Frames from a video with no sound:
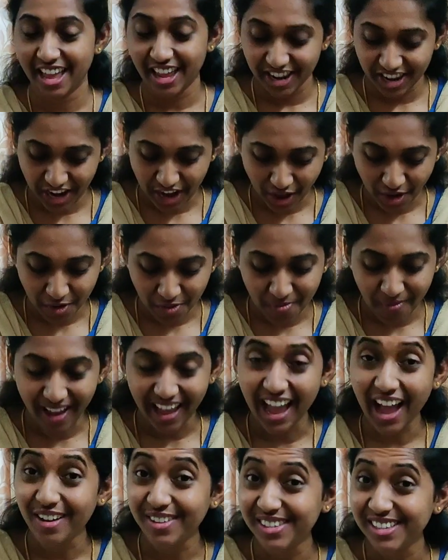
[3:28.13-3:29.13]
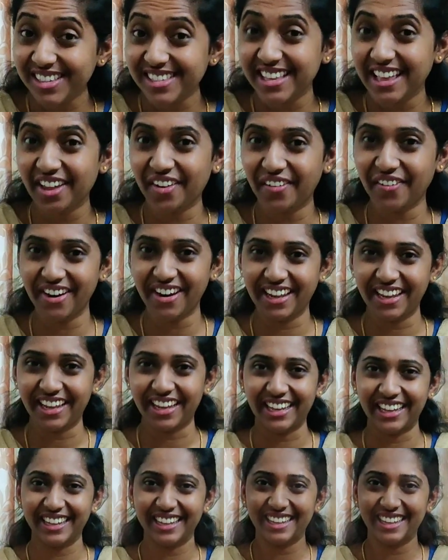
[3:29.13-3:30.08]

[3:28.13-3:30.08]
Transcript: Now my houses are ready.